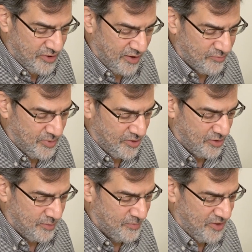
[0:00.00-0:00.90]
we have
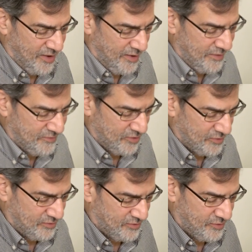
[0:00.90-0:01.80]
become the
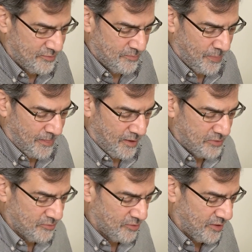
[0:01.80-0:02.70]
agents,
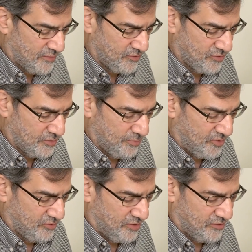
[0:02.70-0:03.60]
and the relationship
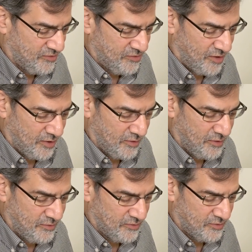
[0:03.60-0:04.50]
between
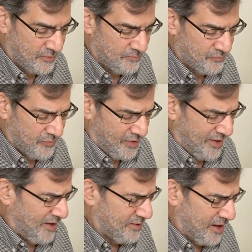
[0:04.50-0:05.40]
silence
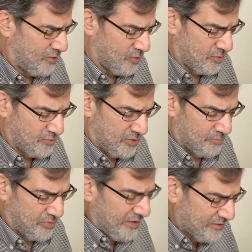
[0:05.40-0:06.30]
and our own
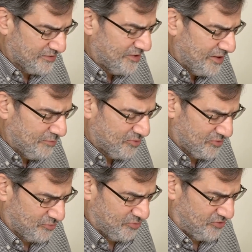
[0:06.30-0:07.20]
complicity,
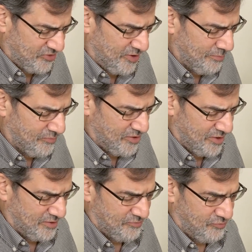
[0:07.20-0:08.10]
which would seem
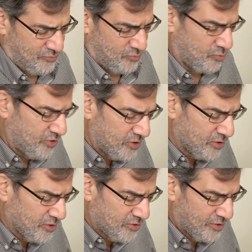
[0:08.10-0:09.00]
kind of
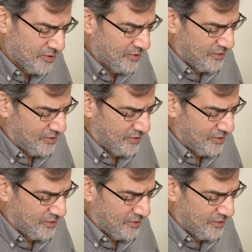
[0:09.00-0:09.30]
weird.